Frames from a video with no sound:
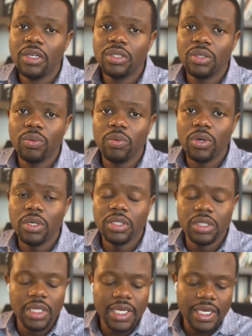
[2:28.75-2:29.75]

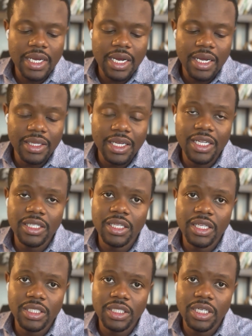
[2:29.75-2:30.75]
towards the uh, the end of
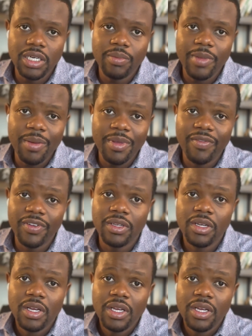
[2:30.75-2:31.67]
this year, maybe even